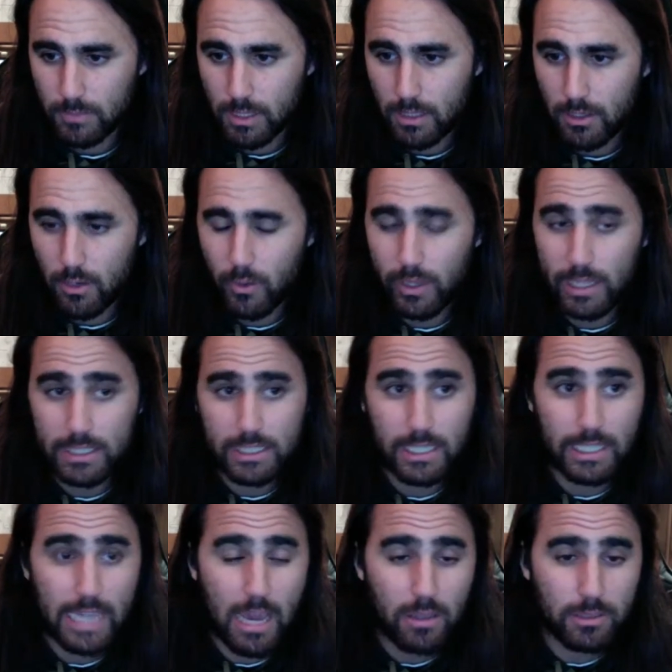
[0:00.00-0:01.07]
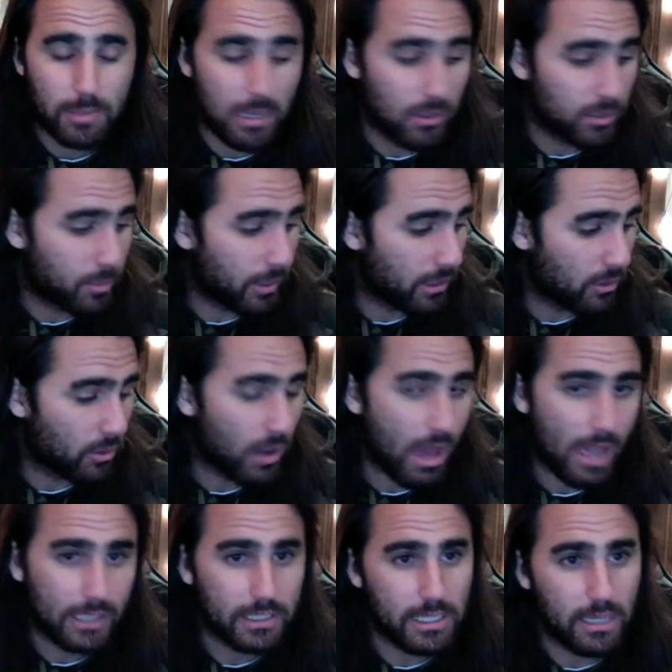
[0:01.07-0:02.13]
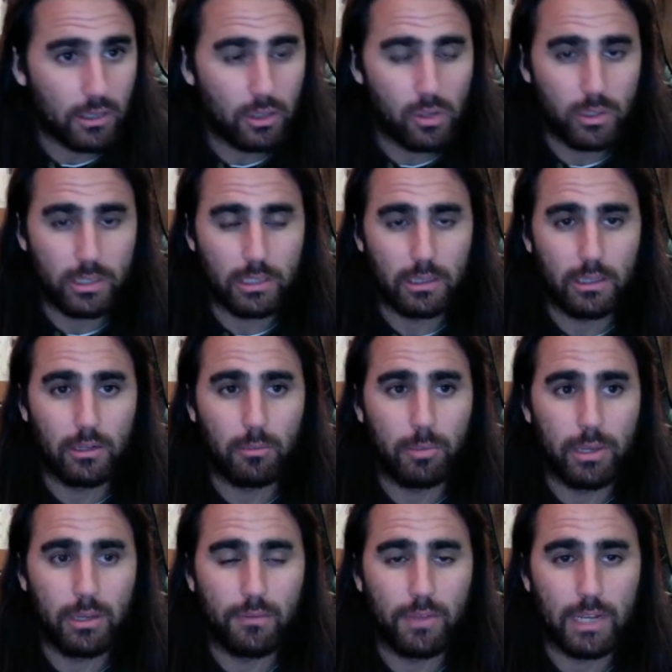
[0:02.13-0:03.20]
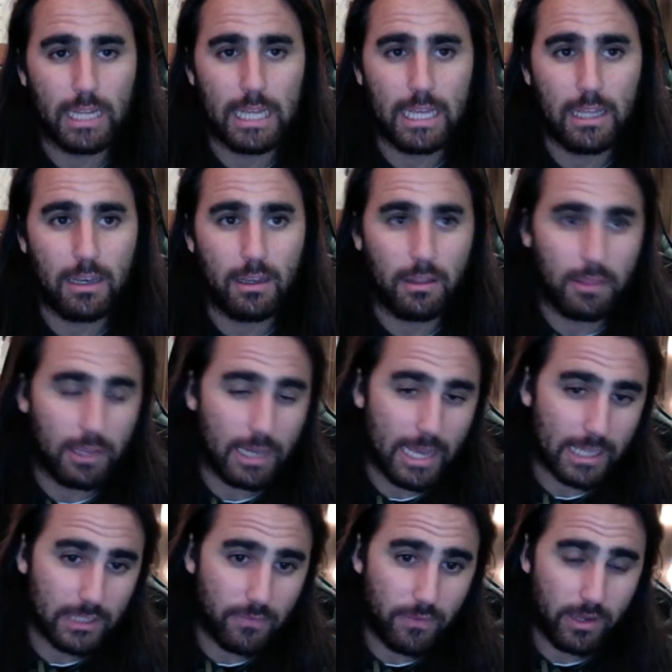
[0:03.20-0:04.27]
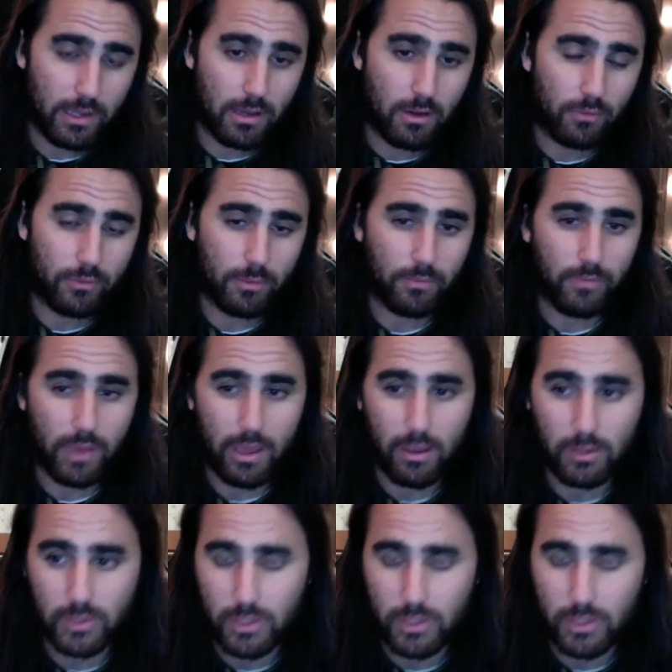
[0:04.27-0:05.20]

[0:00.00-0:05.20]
No way, that's sick. Yeah, it was pretty cool. I actually included a little bit of it in the next video from Vale.